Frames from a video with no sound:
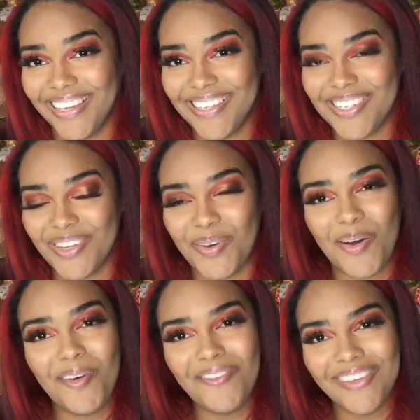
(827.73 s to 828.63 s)
so
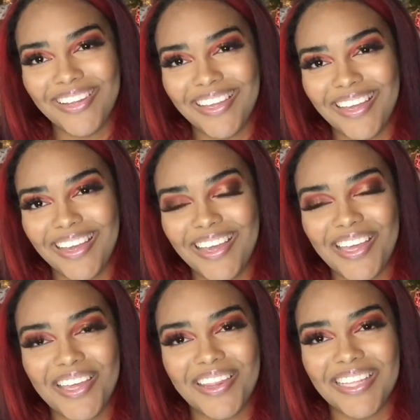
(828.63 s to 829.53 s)
hopefully
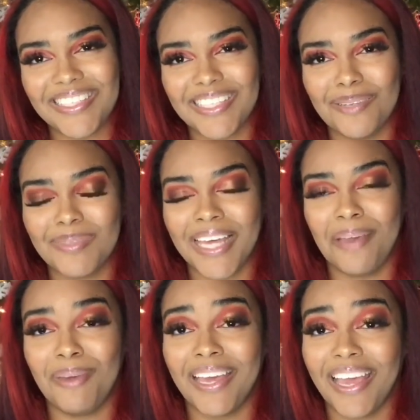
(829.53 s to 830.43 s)
these tips came in
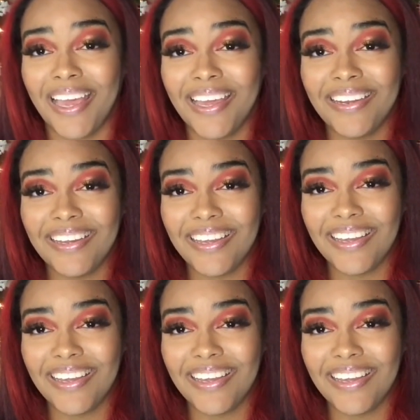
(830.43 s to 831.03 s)
handy